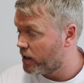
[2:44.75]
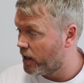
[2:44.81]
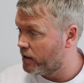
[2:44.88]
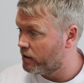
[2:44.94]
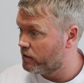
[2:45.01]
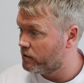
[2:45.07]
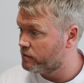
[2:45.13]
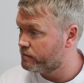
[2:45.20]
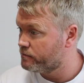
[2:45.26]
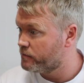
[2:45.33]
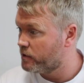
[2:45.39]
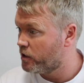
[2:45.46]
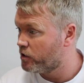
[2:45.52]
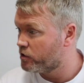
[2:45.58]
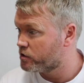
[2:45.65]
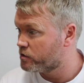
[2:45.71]
Kyle
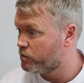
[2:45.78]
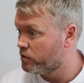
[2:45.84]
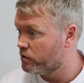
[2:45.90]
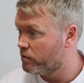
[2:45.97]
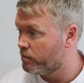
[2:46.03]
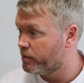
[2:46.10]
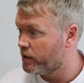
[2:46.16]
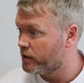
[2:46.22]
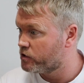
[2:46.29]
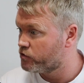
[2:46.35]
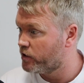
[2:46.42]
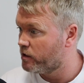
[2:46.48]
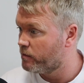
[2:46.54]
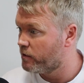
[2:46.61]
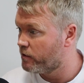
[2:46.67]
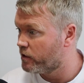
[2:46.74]
Hurst will be
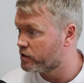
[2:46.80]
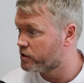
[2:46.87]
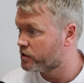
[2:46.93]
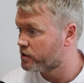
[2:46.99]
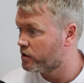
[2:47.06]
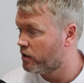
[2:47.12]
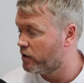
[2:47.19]
training with us